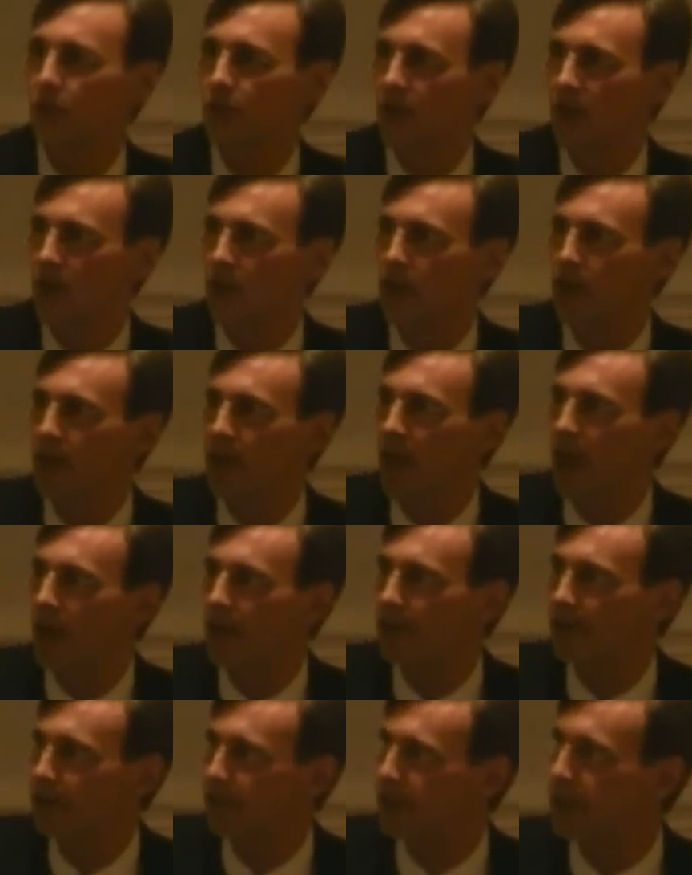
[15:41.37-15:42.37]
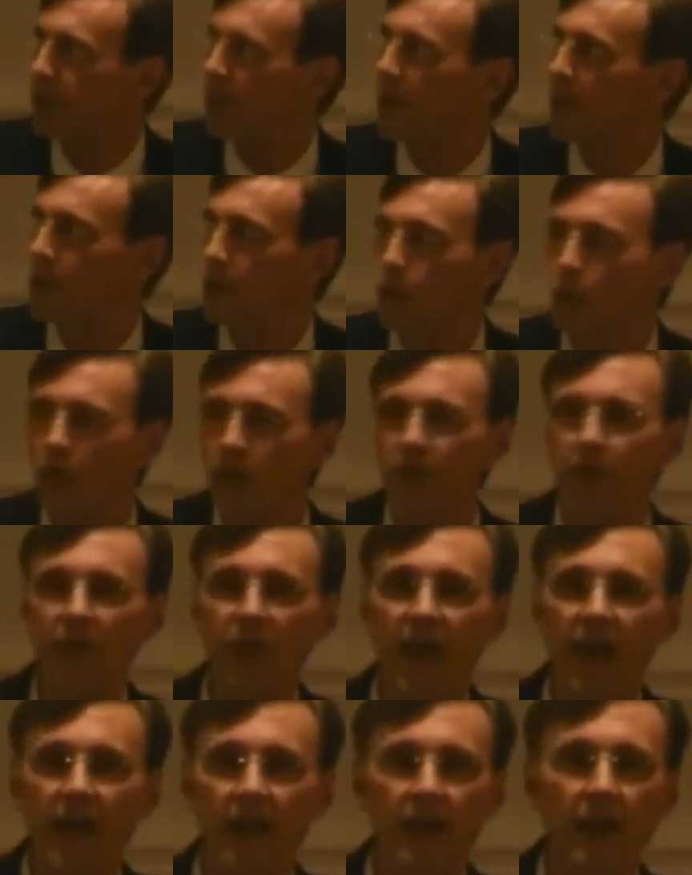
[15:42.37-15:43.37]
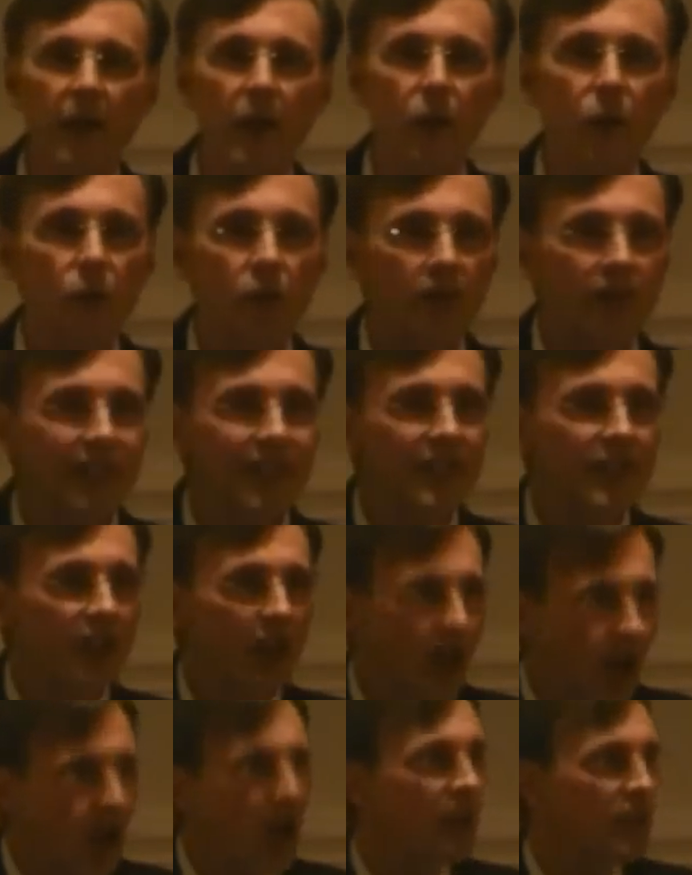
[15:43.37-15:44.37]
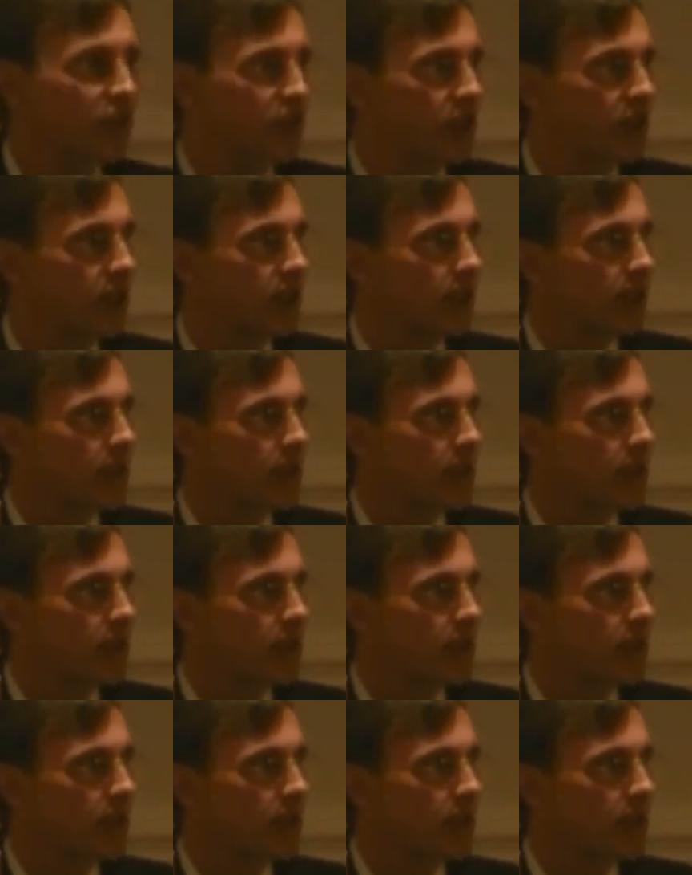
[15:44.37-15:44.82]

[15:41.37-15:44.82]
For example, the alpha female in a wolf pack will lead the hunt,